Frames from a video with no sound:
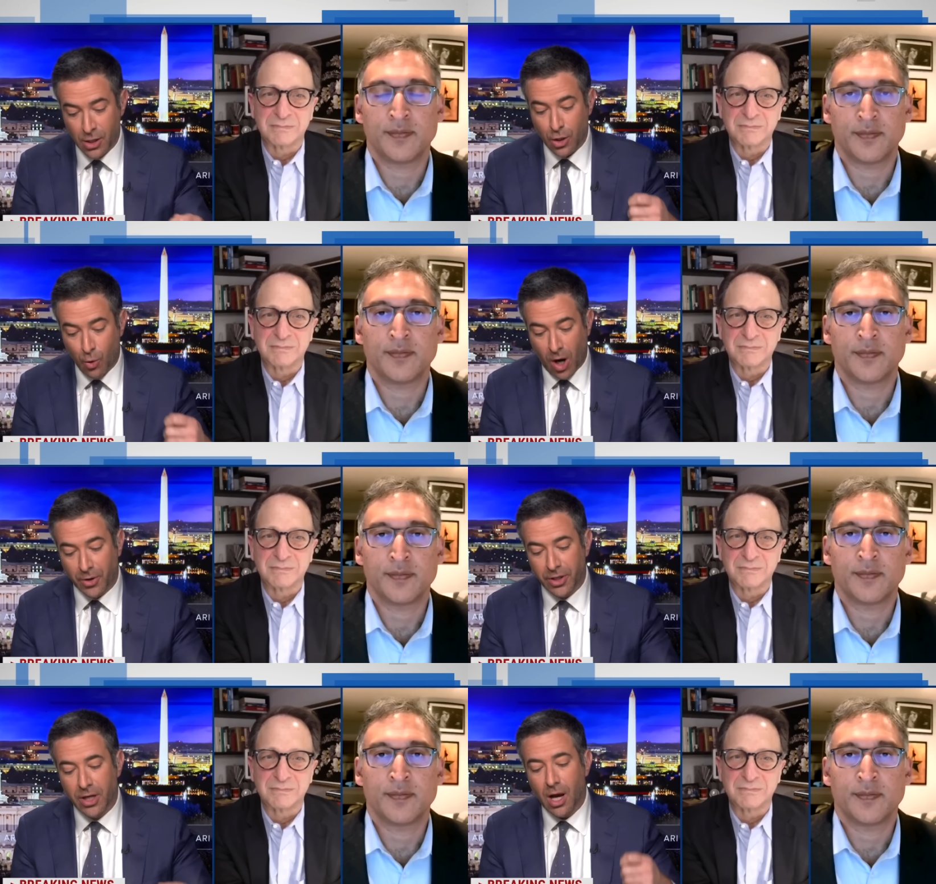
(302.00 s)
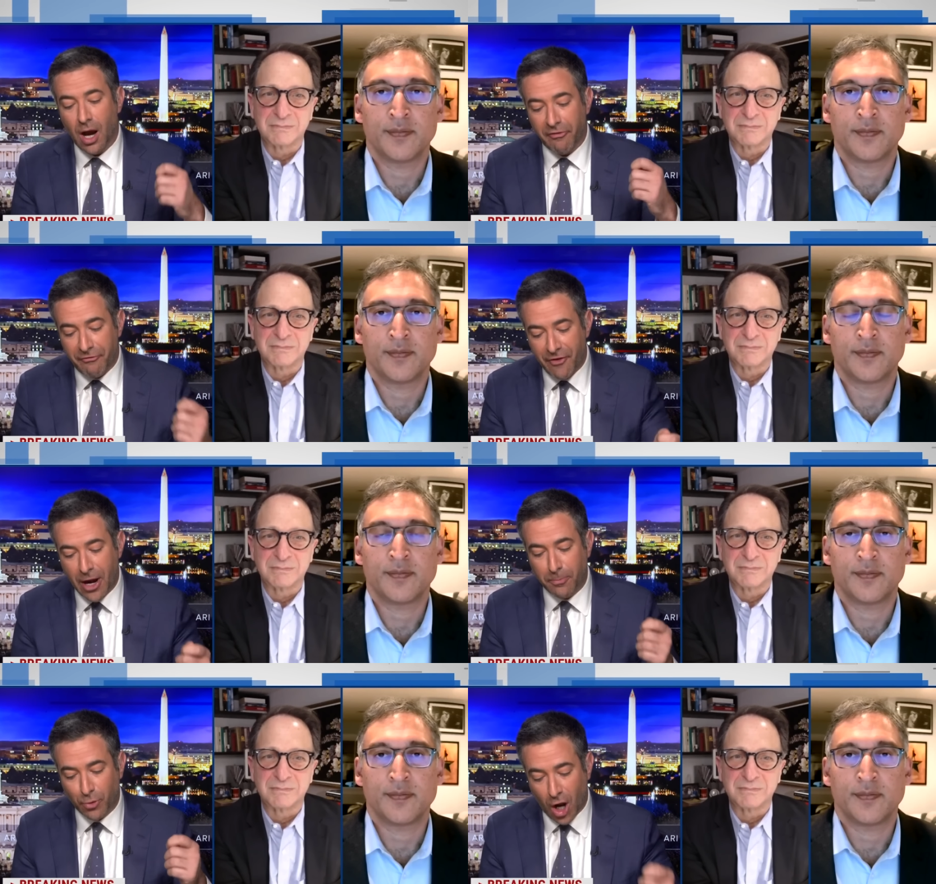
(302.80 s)
Speaker 1: quote, a
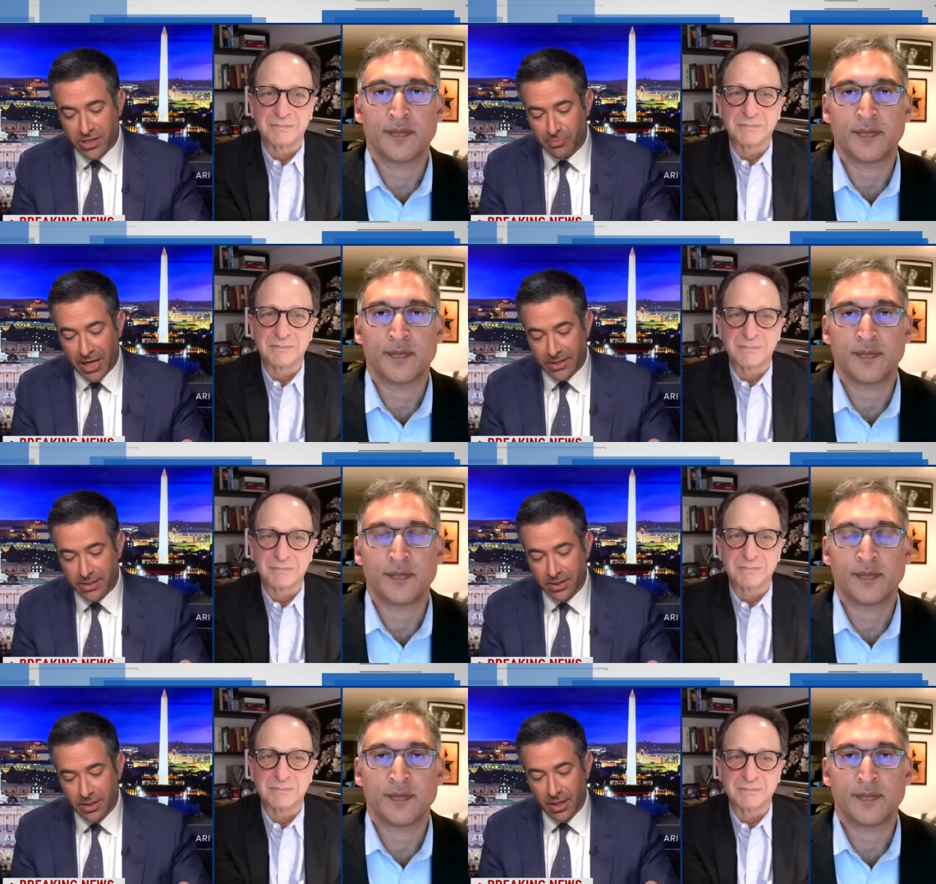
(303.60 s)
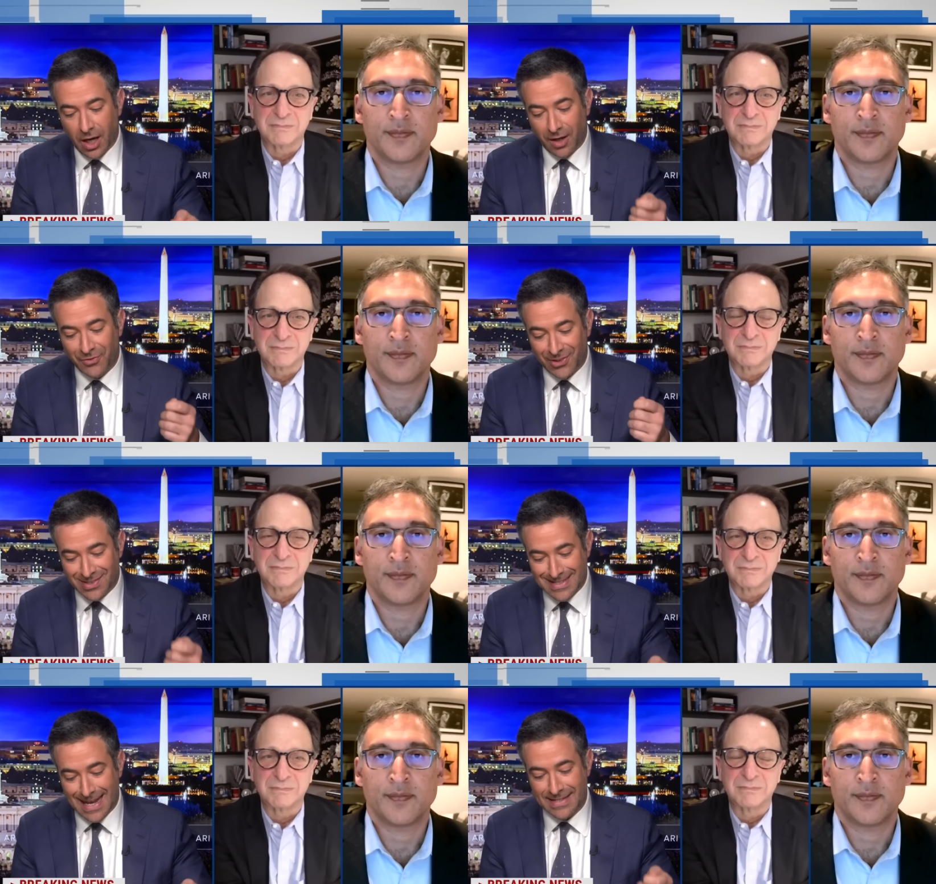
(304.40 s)
fair prospect of
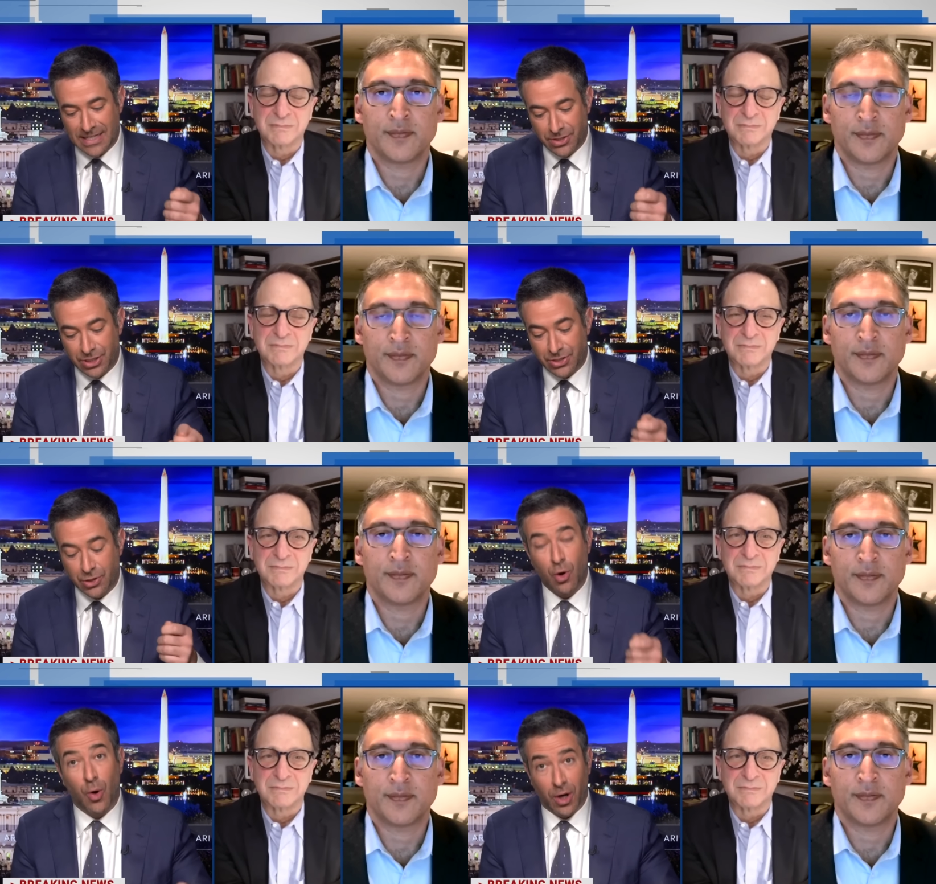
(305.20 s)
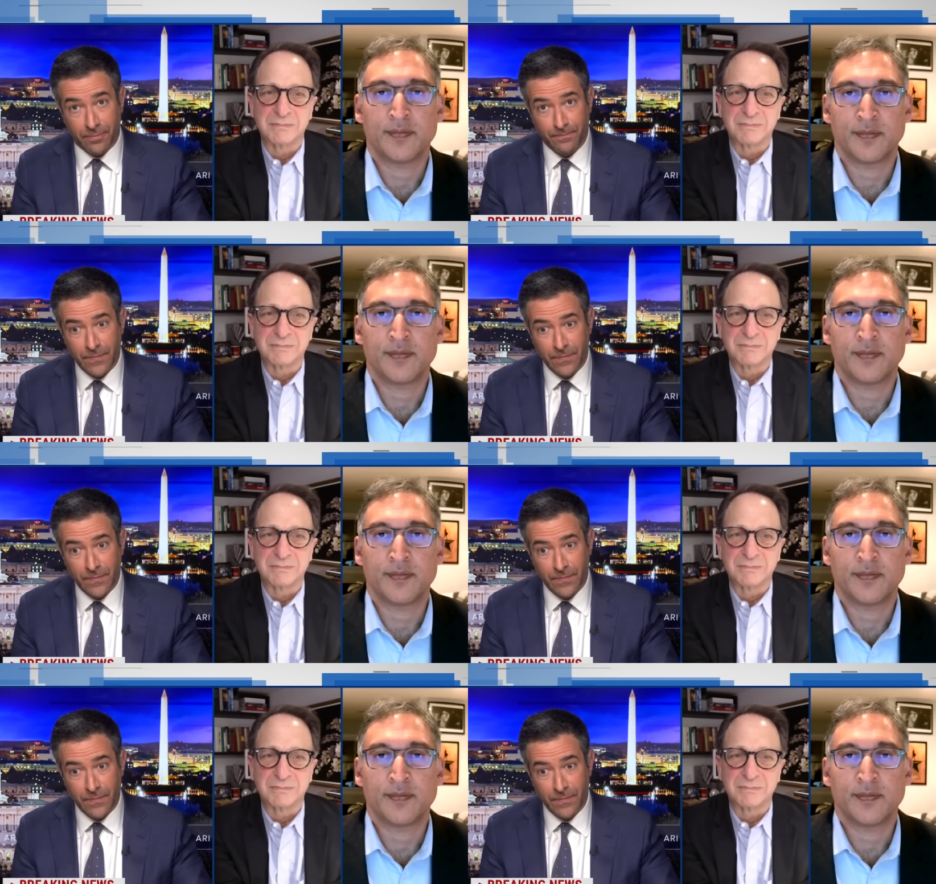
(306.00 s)
success in this court.